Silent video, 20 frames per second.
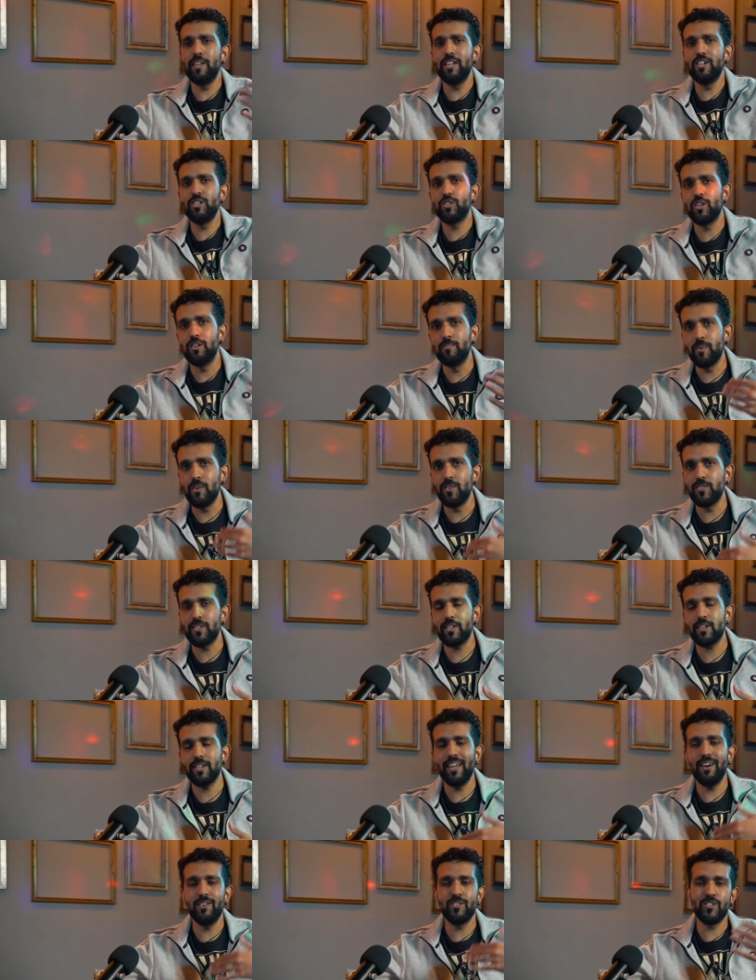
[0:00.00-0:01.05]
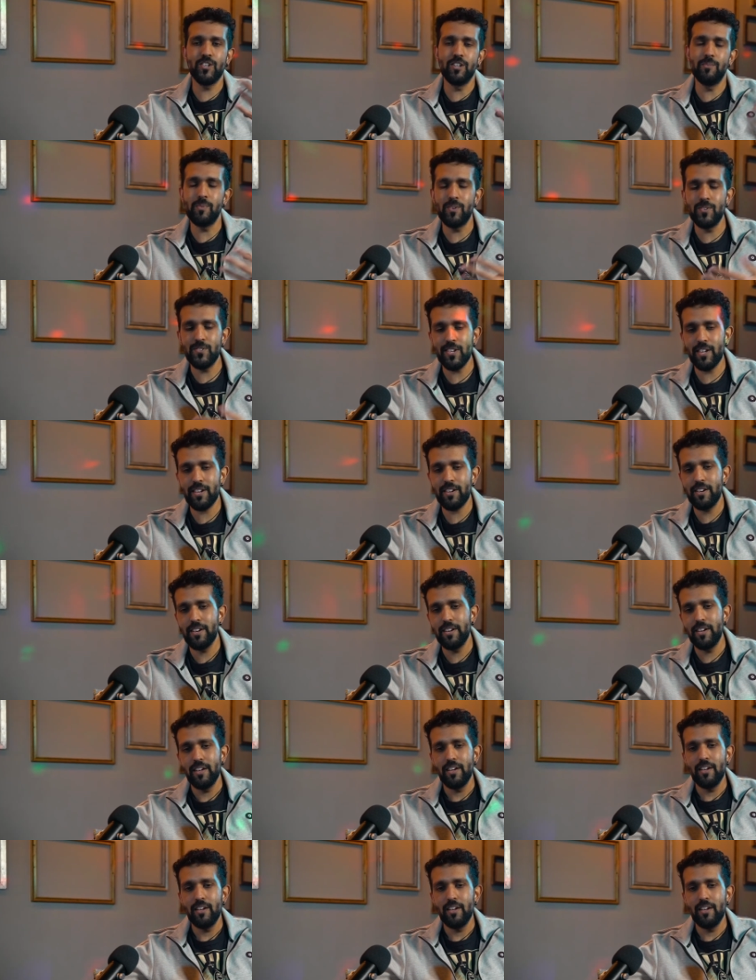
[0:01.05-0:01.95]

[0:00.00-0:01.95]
an intro music and outro music.